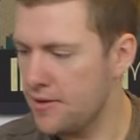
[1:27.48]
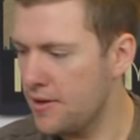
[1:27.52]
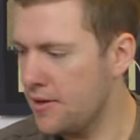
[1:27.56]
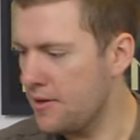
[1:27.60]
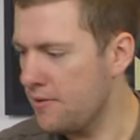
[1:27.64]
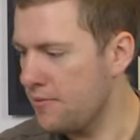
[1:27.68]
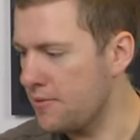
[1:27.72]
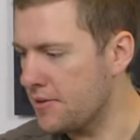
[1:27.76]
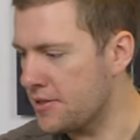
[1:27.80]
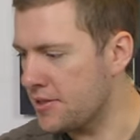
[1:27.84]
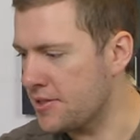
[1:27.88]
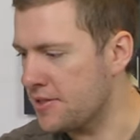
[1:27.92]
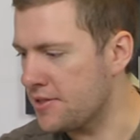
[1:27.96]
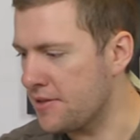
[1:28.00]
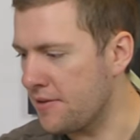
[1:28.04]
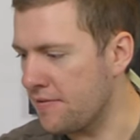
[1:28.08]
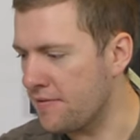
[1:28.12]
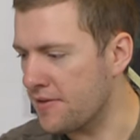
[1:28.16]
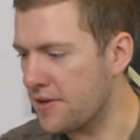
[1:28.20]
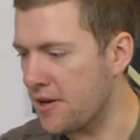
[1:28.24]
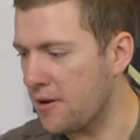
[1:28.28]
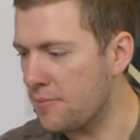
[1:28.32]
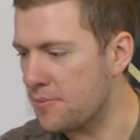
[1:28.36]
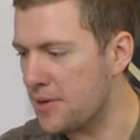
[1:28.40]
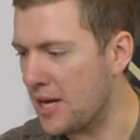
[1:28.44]
which is something
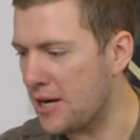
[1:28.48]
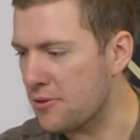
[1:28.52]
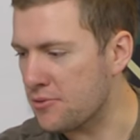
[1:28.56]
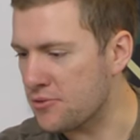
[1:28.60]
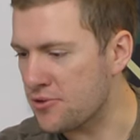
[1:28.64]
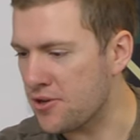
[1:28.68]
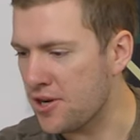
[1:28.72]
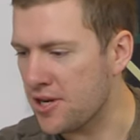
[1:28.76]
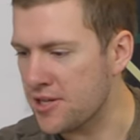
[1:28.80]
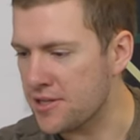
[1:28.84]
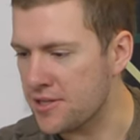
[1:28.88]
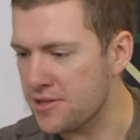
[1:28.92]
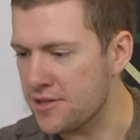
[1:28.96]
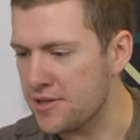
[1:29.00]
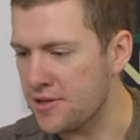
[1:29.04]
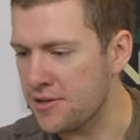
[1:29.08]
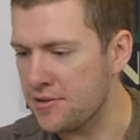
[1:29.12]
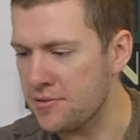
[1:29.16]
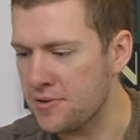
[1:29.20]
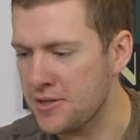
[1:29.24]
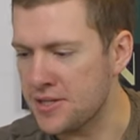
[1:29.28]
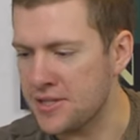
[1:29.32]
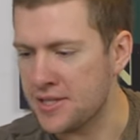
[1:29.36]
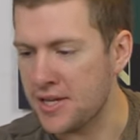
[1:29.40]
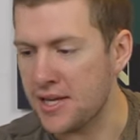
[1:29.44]
I'm now trying to do,
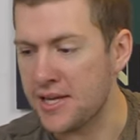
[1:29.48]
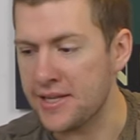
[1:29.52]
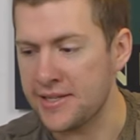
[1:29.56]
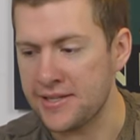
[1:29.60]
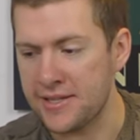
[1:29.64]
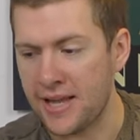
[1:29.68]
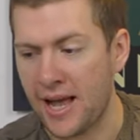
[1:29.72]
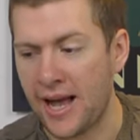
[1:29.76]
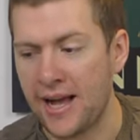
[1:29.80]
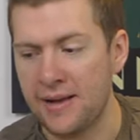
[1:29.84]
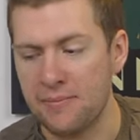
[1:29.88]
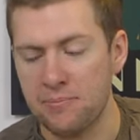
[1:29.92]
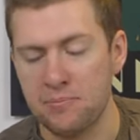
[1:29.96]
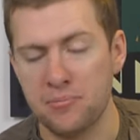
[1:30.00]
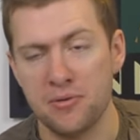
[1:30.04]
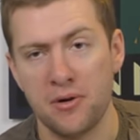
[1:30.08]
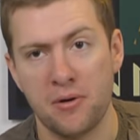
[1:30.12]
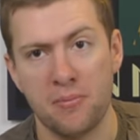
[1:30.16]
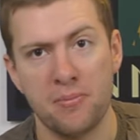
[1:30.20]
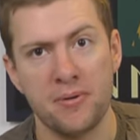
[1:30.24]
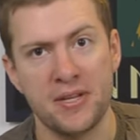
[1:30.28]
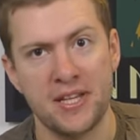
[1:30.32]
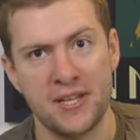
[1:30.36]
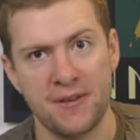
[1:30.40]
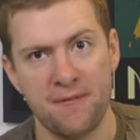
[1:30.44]
is is
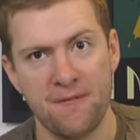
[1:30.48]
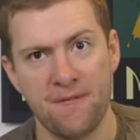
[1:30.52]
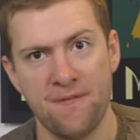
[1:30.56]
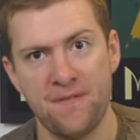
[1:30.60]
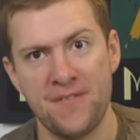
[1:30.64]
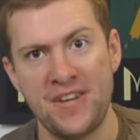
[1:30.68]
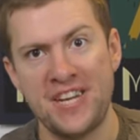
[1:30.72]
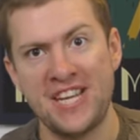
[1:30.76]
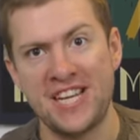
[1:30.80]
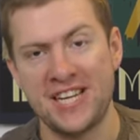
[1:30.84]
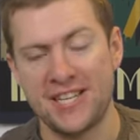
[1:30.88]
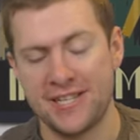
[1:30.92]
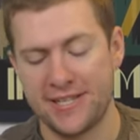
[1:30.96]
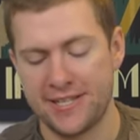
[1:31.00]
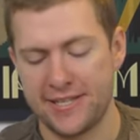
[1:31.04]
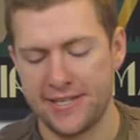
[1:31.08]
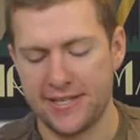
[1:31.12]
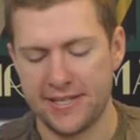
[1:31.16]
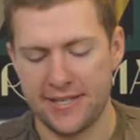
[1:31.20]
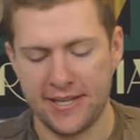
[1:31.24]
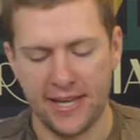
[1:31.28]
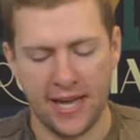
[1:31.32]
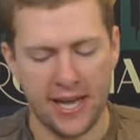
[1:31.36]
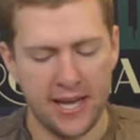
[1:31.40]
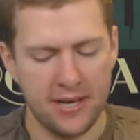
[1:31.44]
properly finish
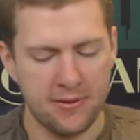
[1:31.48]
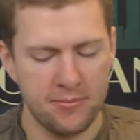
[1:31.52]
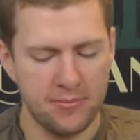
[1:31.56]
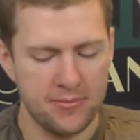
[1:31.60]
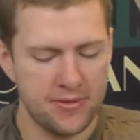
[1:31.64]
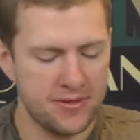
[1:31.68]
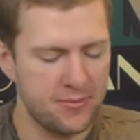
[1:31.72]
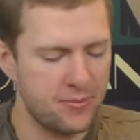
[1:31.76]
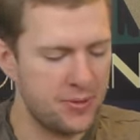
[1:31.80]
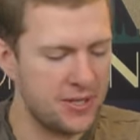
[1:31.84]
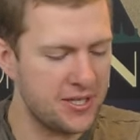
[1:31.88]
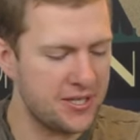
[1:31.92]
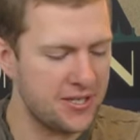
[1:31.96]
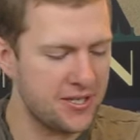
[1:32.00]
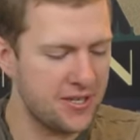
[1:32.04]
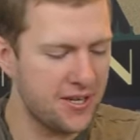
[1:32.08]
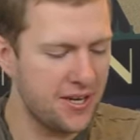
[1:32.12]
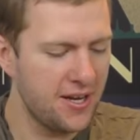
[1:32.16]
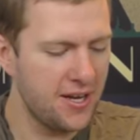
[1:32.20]
games, which